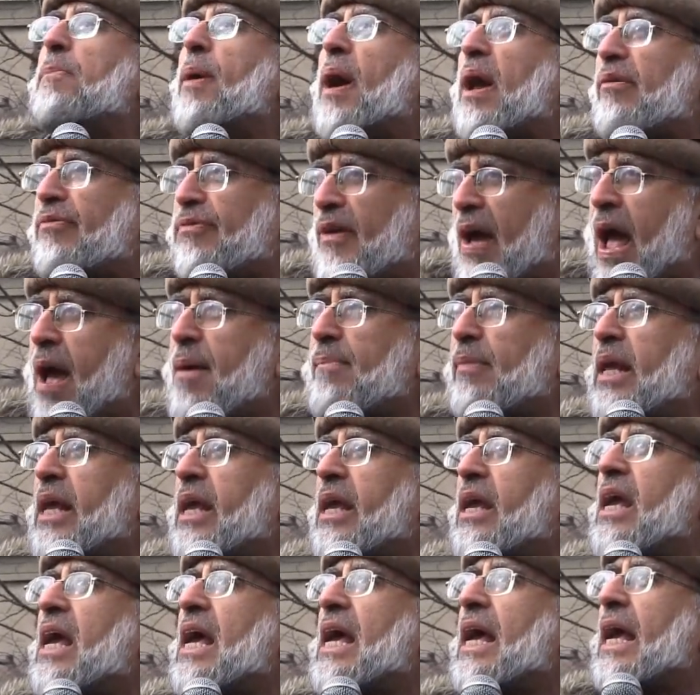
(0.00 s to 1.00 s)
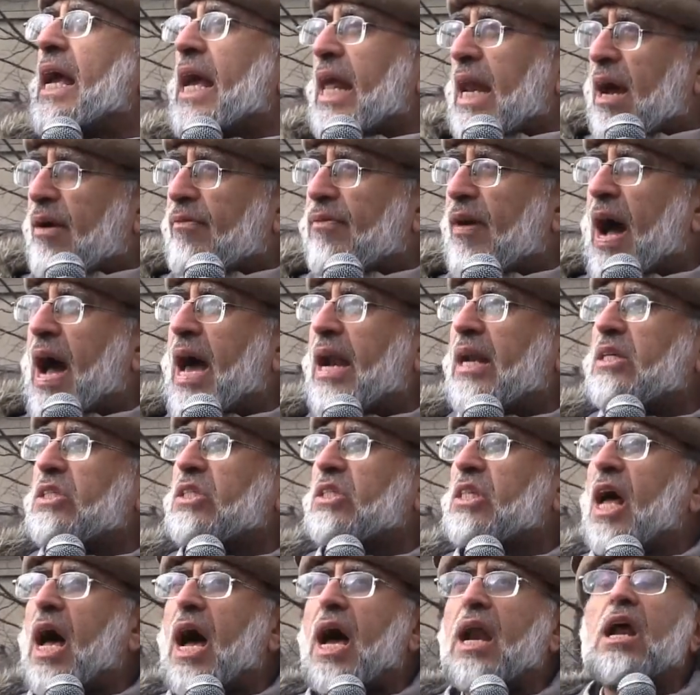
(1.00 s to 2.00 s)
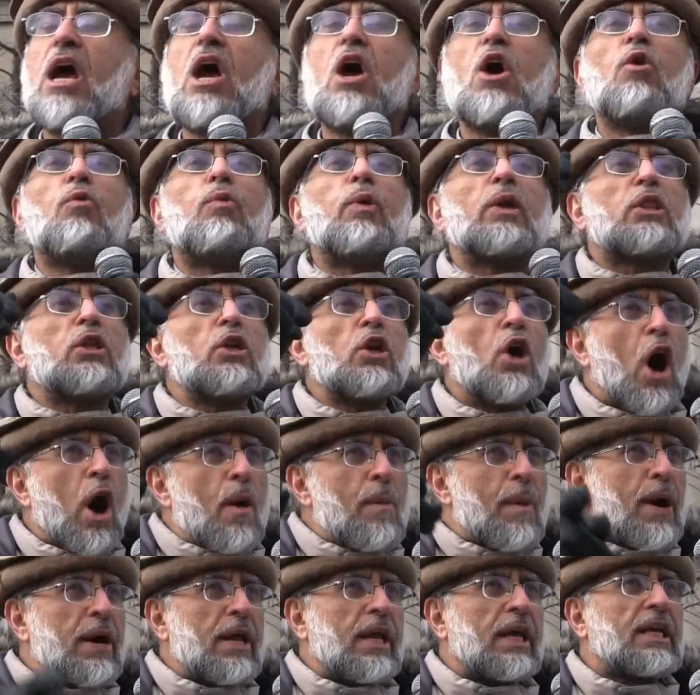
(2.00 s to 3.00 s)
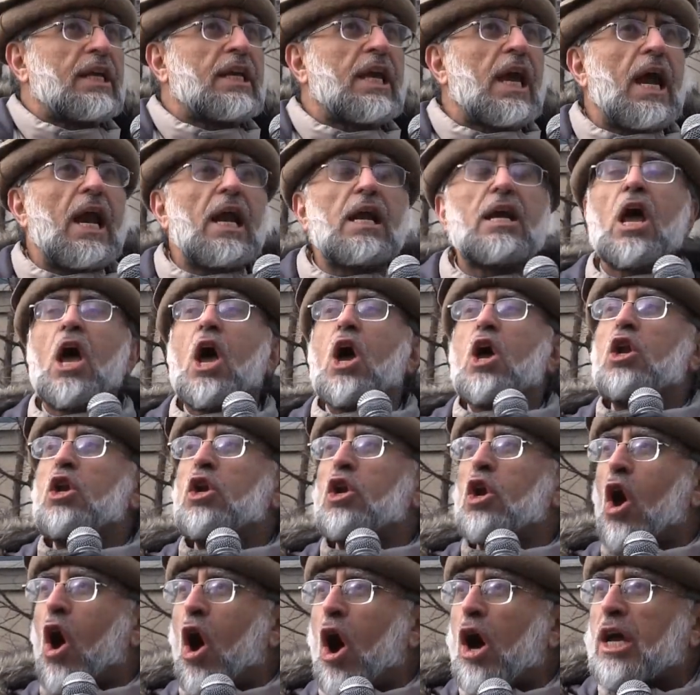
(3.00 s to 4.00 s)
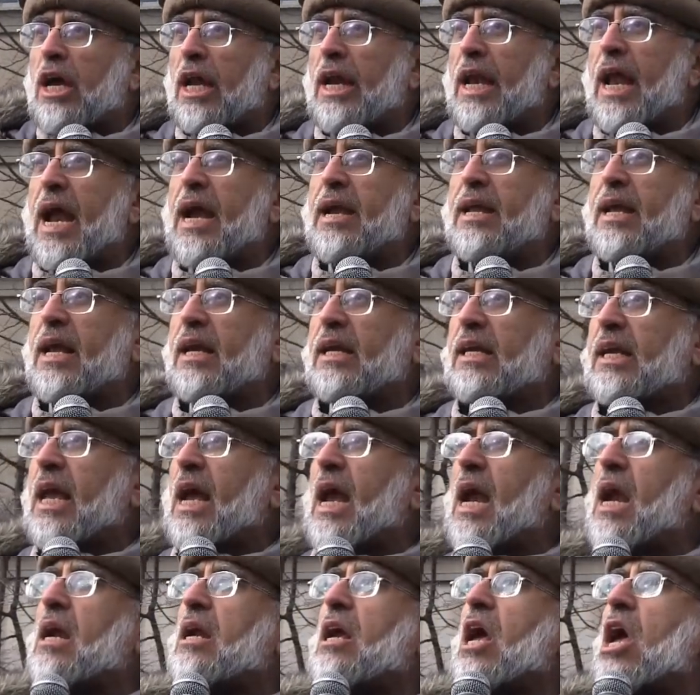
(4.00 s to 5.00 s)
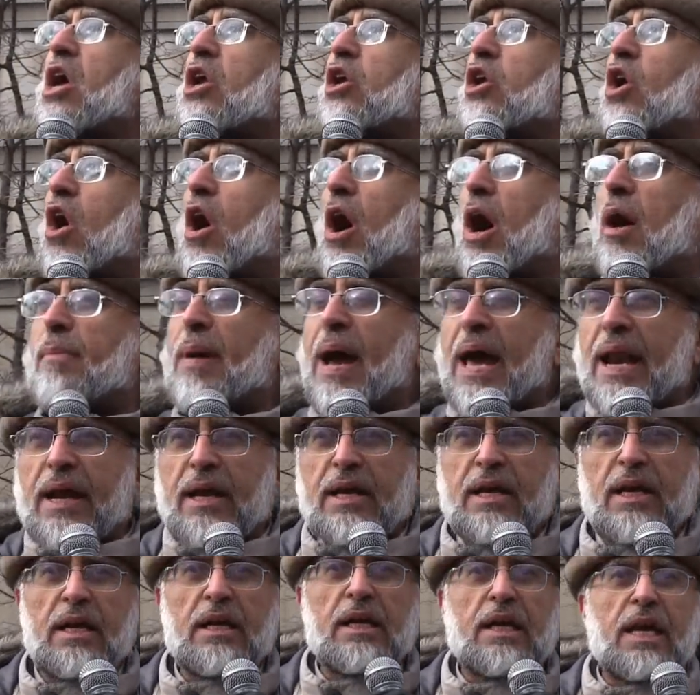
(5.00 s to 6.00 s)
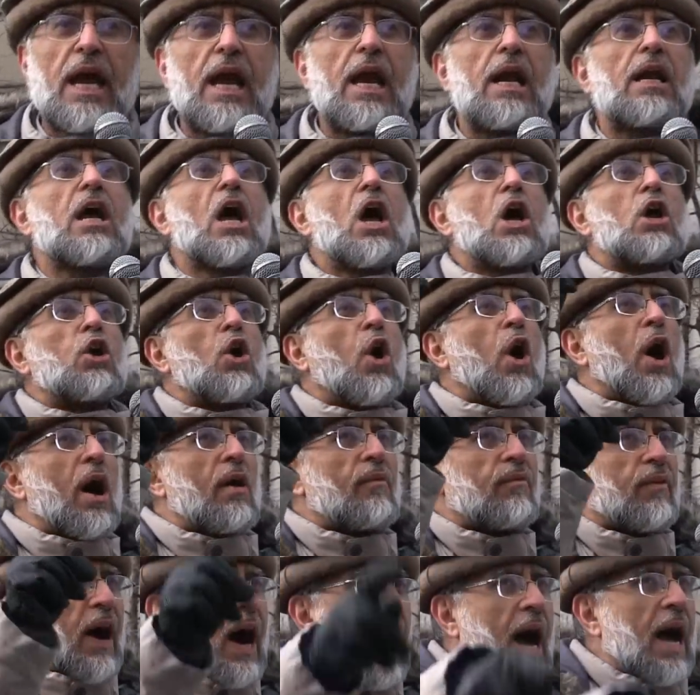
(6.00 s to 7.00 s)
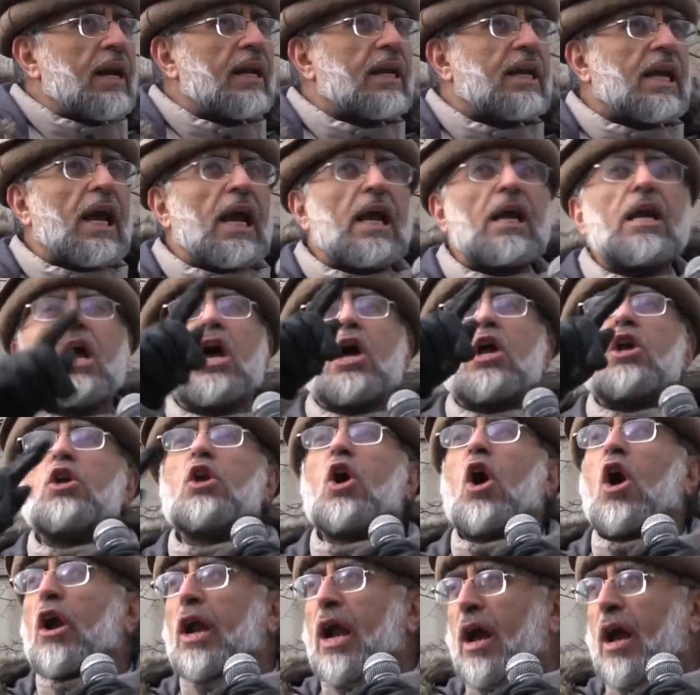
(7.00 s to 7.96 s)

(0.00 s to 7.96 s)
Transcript: per family in Afghanistan, with nobody killed, no Canadian killed, no American killed, no Afghan killed, no